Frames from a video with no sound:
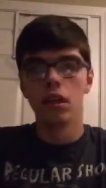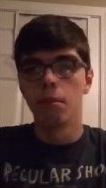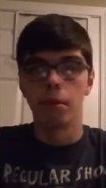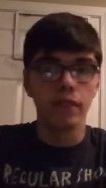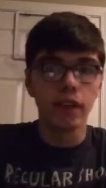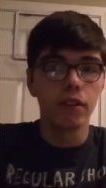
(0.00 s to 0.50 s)

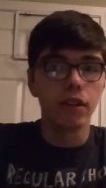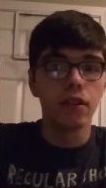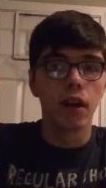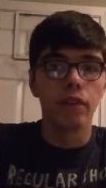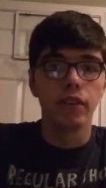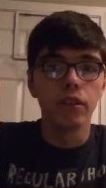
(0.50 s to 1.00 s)
But if they do,
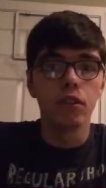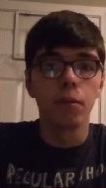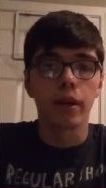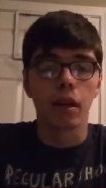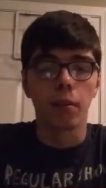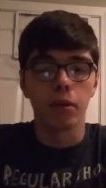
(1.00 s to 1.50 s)
though, if they do
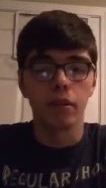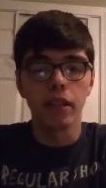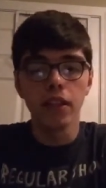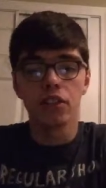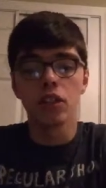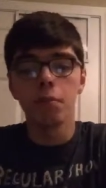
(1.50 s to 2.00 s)
make an Blu-ray,
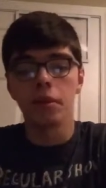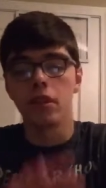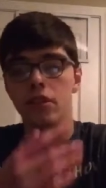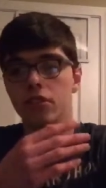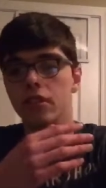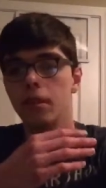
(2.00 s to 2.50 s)
they should put
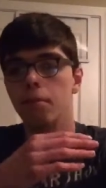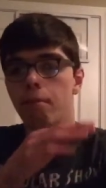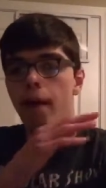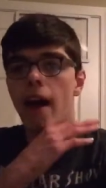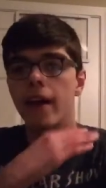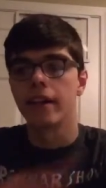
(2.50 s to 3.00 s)
the scene
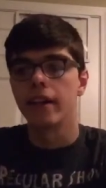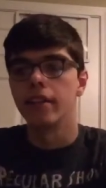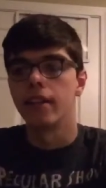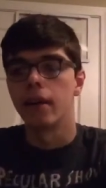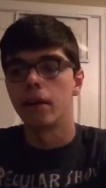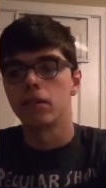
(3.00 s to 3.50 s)
back
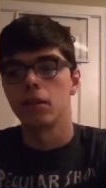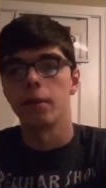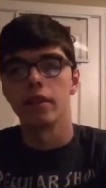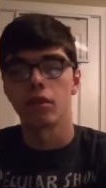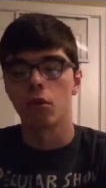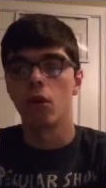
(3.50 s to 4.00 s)
in there to
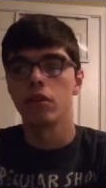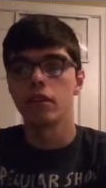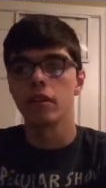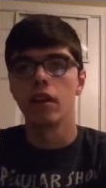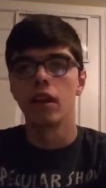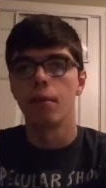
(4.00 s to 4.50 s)
make the
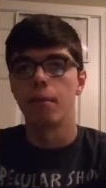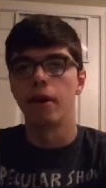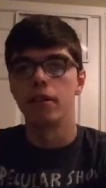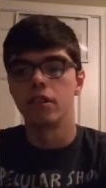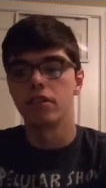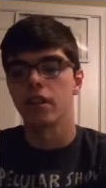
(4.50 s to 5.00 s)
quality
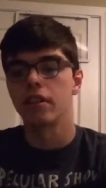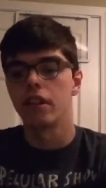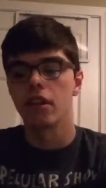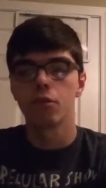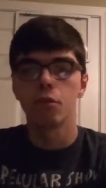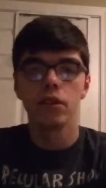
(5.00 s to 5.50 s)
better, just like the
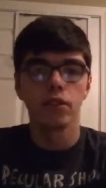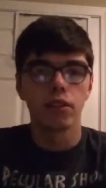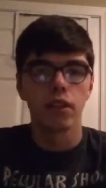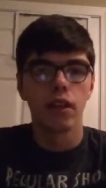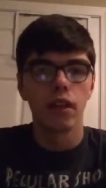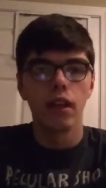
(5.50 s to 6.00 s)
other ones.
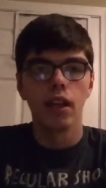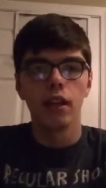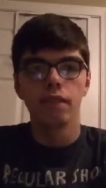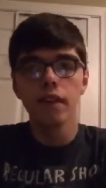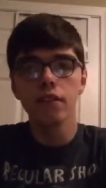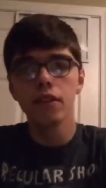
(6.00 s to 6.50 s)

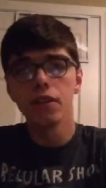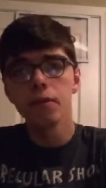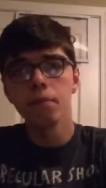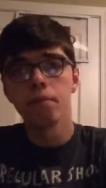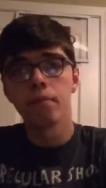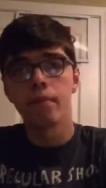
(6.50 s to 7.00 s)
If they
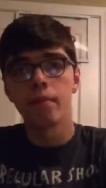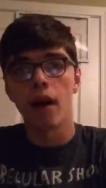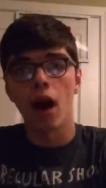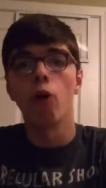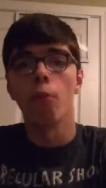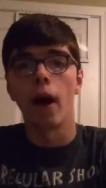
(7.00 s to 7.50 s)
do,
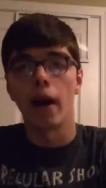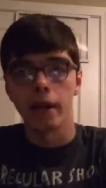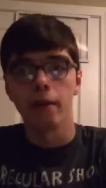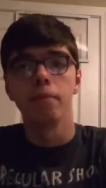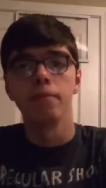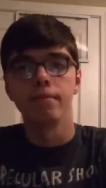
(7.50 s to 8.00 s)
I'll buy
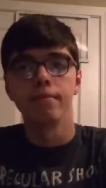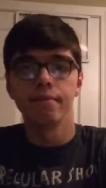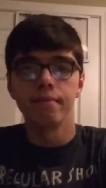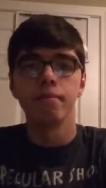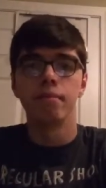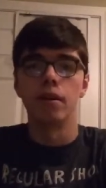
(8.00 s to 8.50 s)
it.
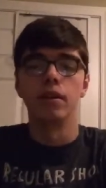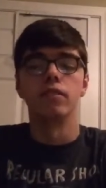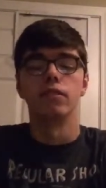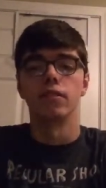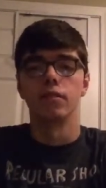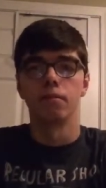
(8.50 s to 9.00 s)

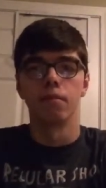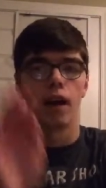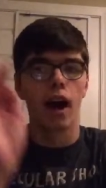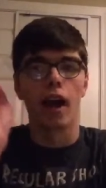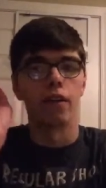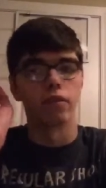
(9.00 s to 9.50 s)
But
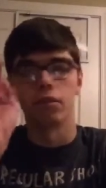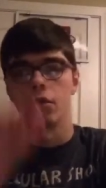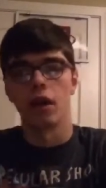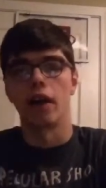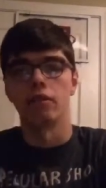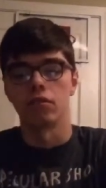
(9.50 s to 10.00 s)
I don't know
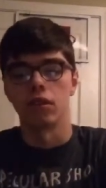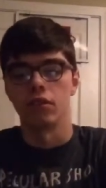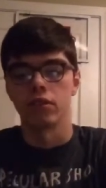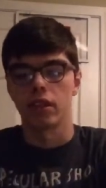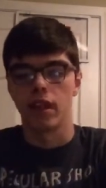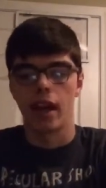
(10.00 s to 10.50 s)

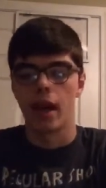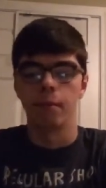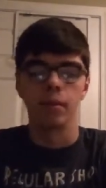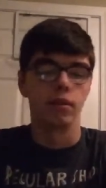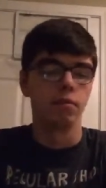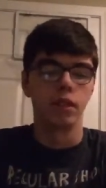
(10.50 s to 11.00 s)
what's going to
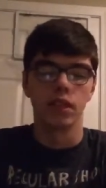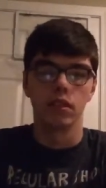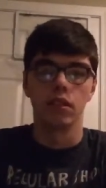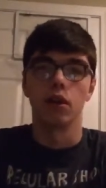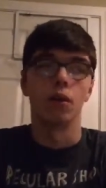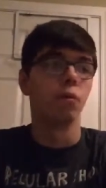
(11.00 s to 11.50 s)
happen, but
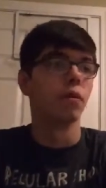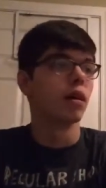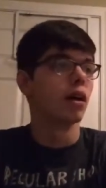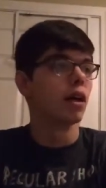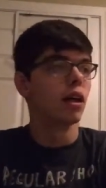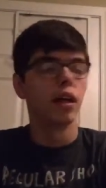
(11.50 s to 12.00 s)
no.
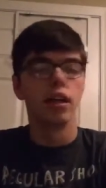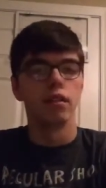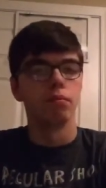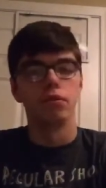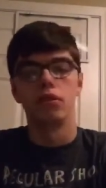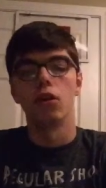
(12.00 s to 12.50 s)

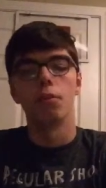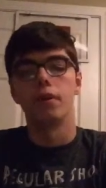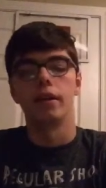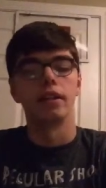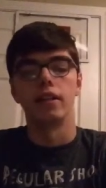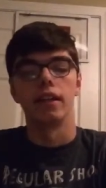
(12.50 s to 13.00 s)
Nope,
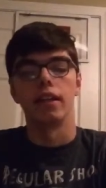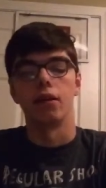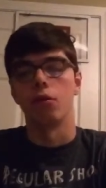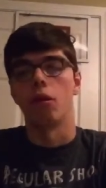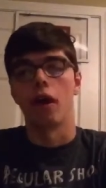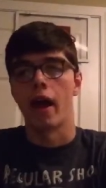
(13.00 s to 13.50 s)

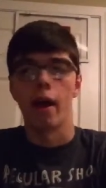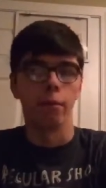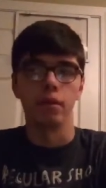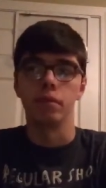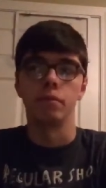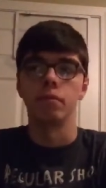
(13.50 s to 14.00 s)
it won't
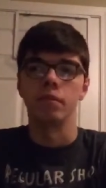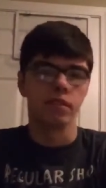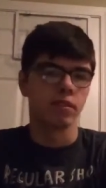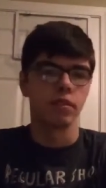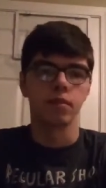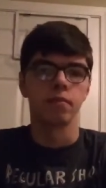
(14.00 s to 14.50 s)
happen.
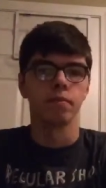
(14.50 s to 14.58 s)
But